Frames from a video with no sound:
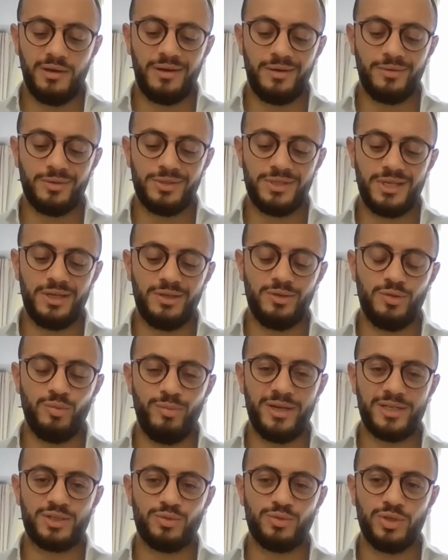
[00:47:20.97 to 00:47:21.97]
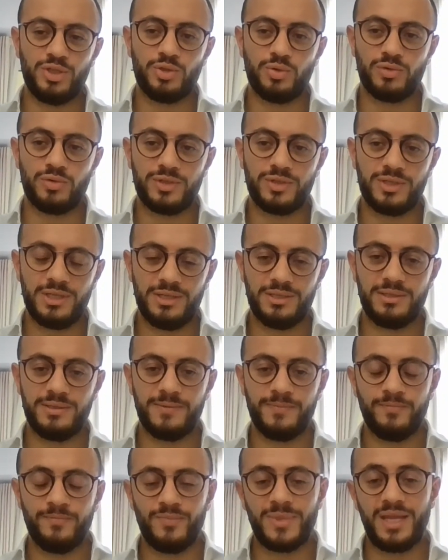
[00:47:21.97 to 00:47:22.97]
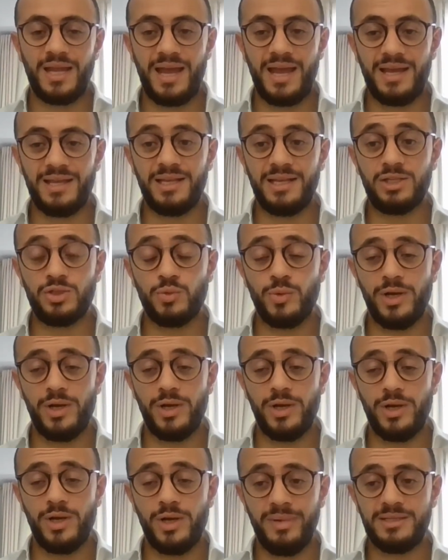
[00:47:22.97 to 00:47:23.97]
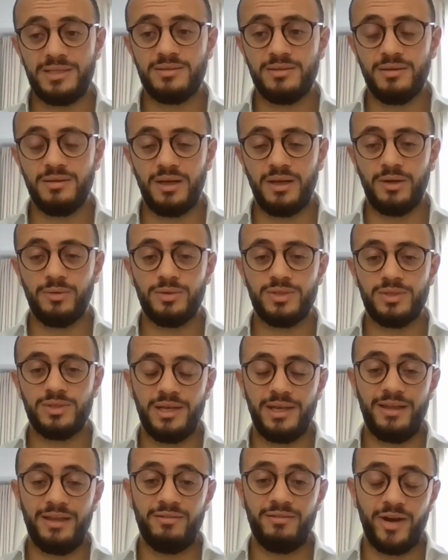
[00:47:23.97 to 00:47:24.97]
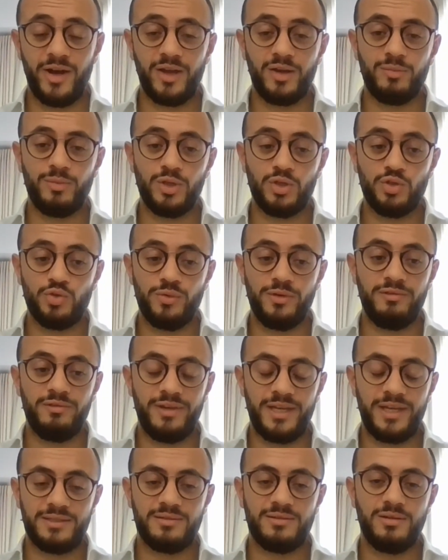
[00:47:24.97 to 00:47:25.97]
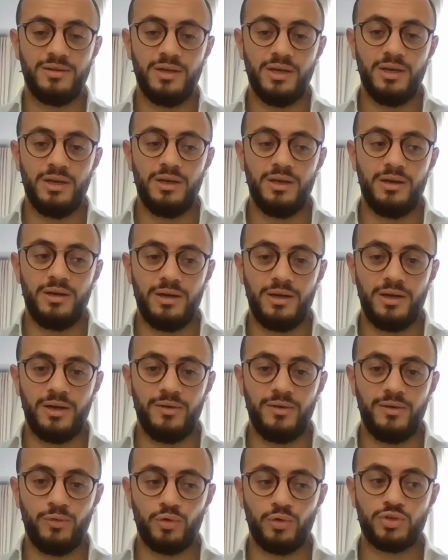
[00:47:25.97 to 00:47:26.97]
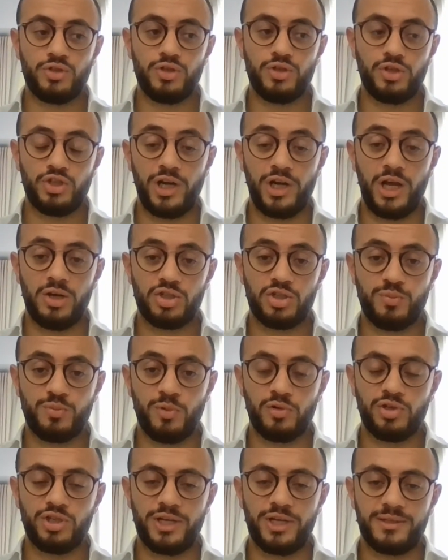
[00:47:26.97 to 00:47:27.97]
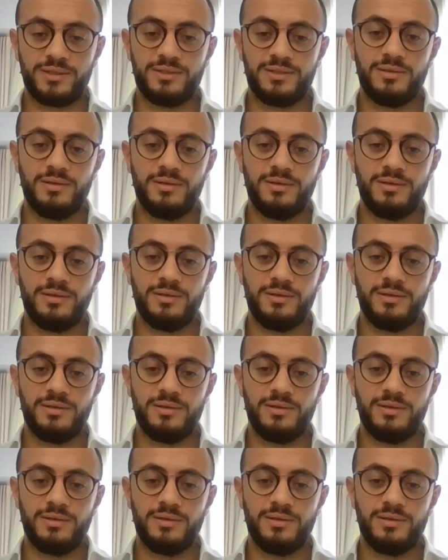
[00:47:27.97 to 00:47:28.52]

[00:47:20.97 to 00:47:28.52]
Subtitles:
I would say, the best resources and as well the best, I would say, environment to invest for such large projects